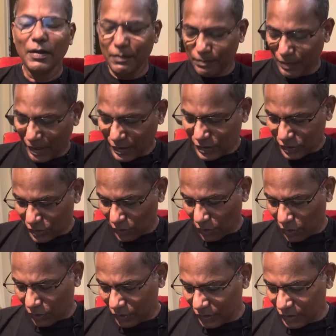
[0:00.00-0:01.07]
based
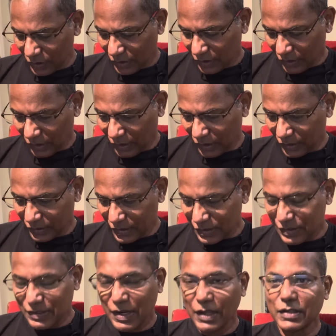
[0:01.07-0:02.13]
on
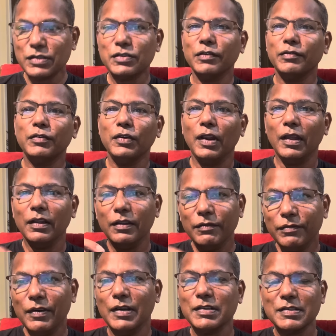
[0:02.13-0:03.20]
this text of today.
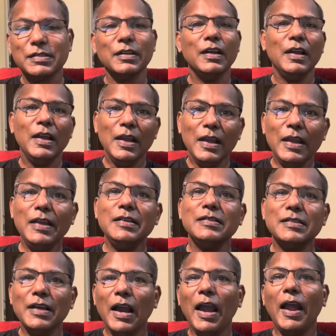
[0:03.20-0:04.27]
First, is
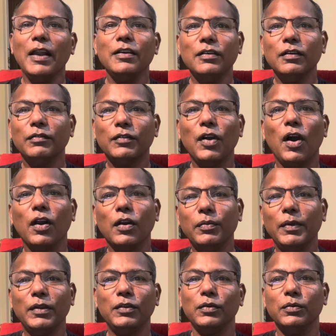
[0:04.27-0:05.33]
the hand of God
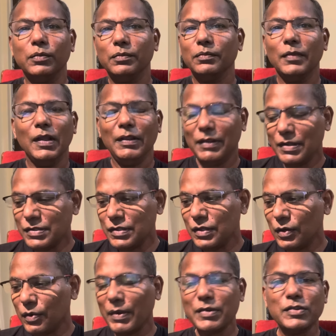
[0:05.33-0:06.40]
with you? This is a
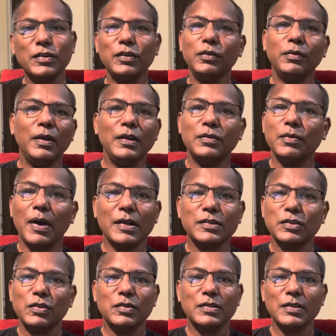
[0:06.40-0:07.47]
question you need to
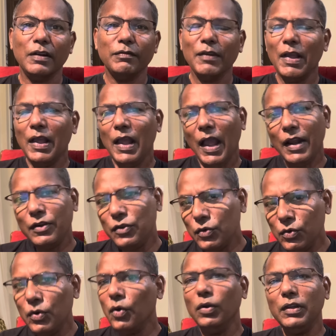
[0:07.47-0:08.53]
ask yourself. And you
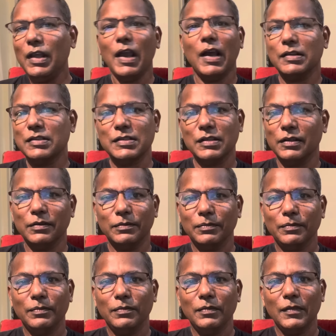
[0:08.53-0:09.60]
know the answer.
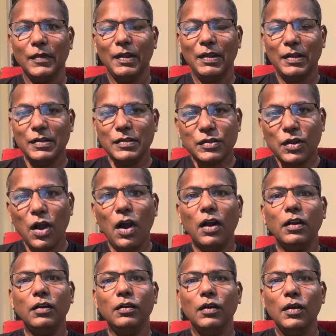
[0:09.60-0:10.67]
Is
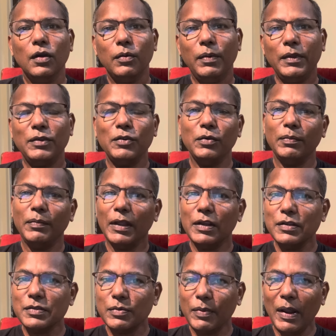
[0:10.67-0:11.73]
God with you?
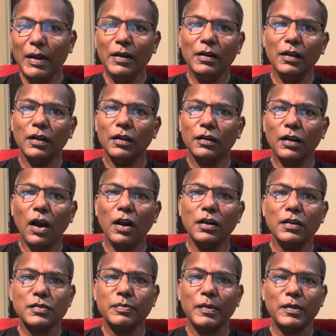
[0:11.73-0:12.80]
Because when God
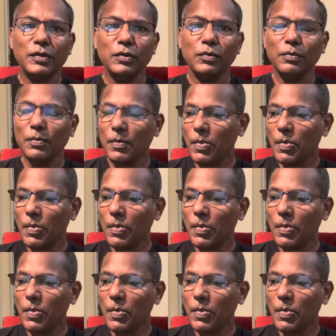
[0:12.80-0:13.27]
is with you,